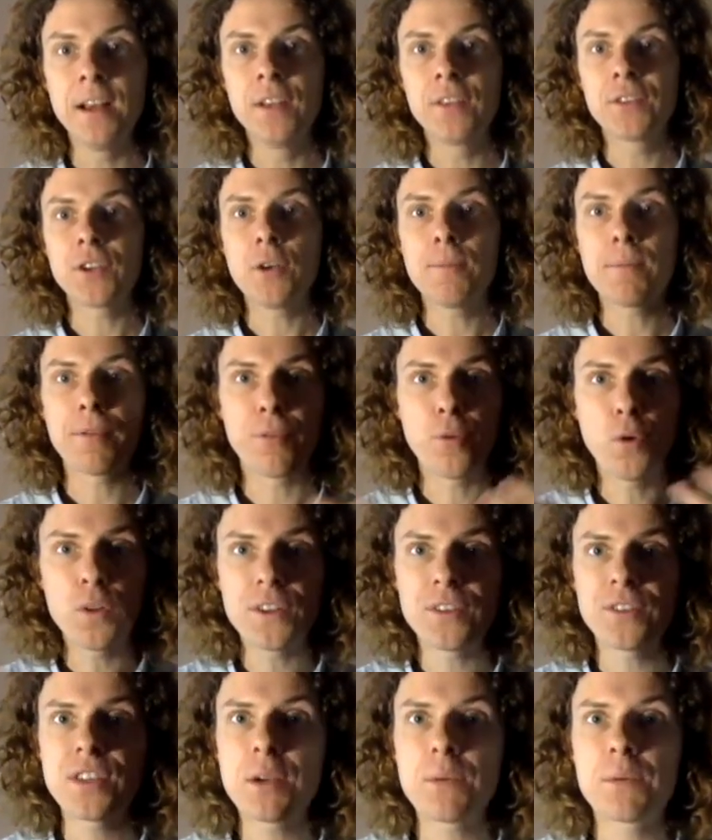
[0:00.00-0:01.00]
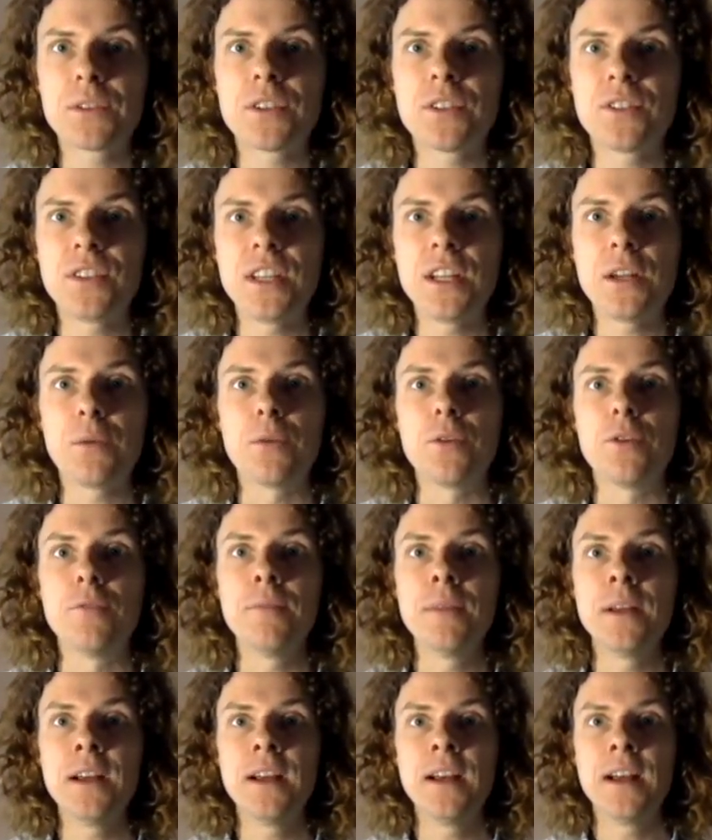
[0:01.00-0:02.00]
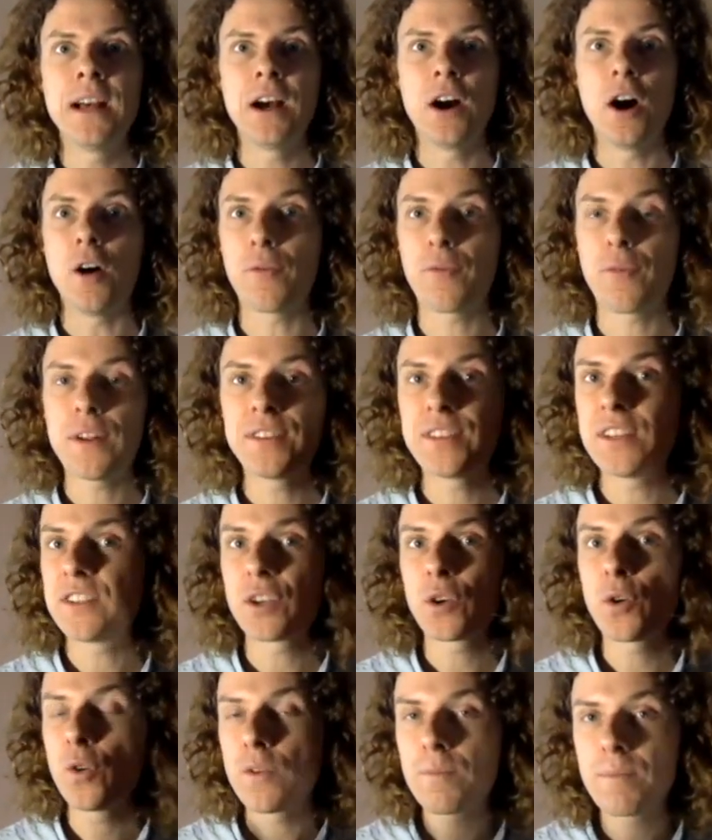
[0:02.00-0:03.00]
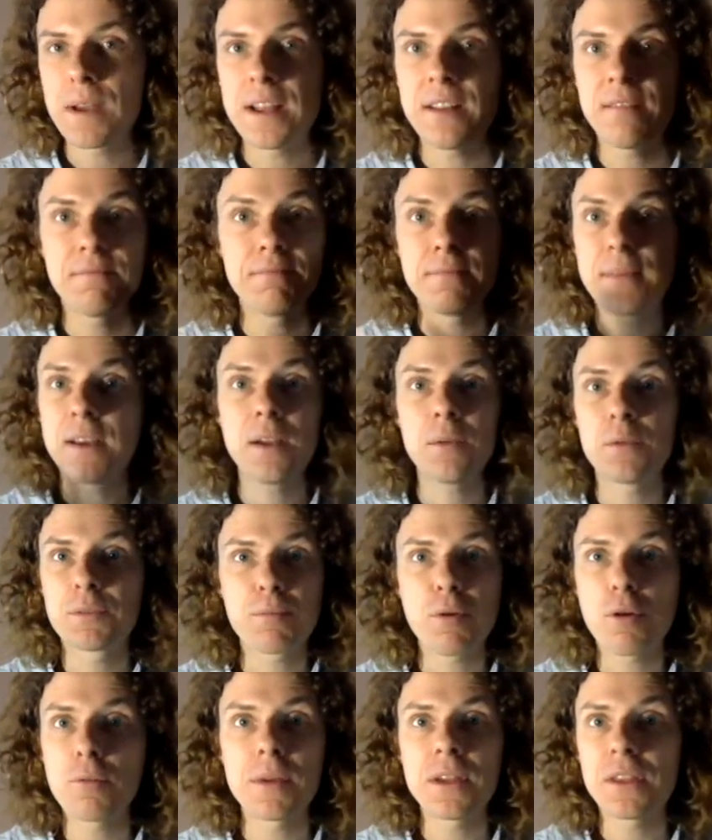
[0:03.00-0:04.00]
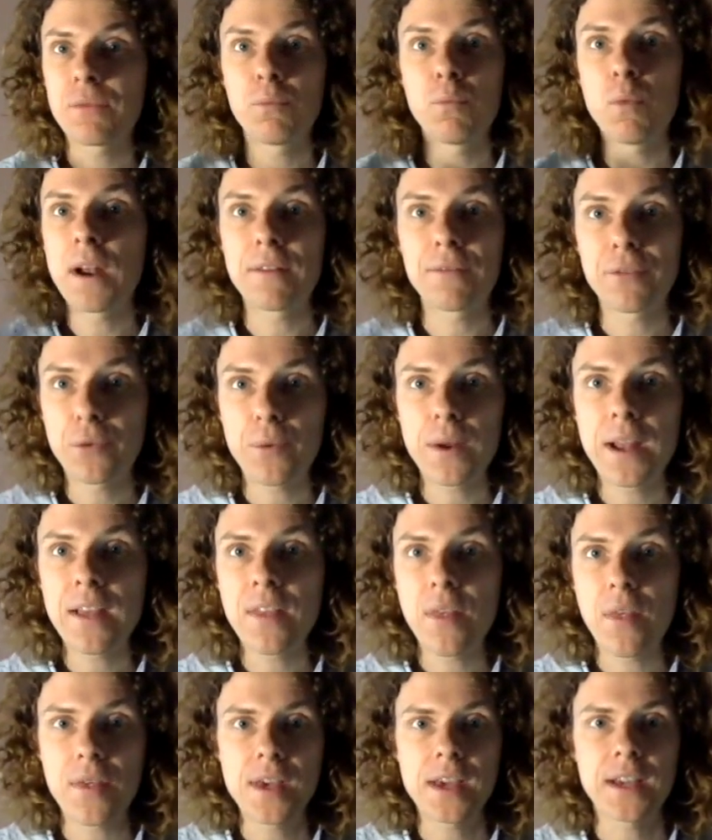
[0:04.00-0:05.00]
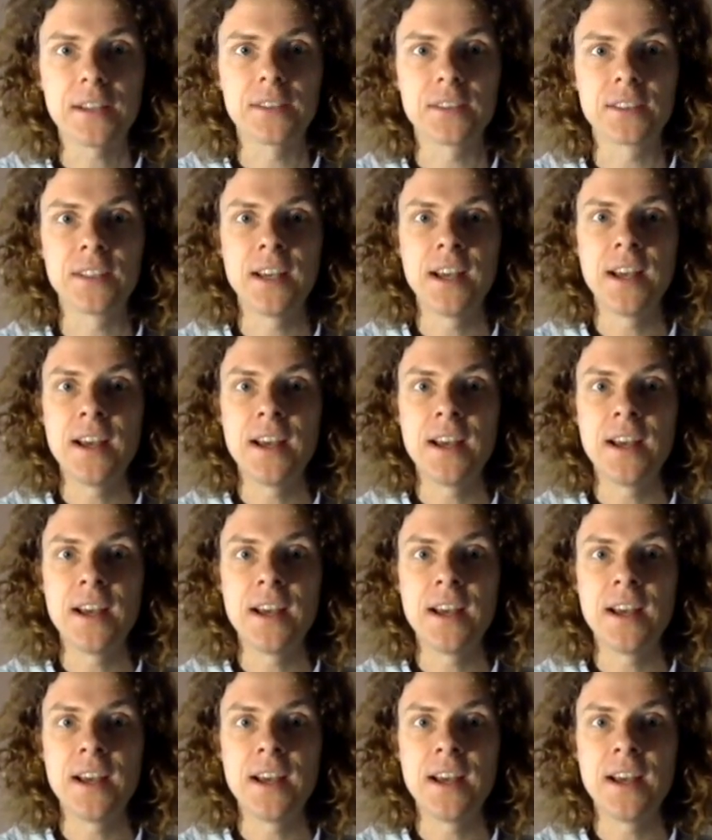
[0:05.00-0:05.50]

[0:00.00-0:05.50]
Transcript: So before this thing was a sitting room, Offred says it could have been, it was probably one of three other things.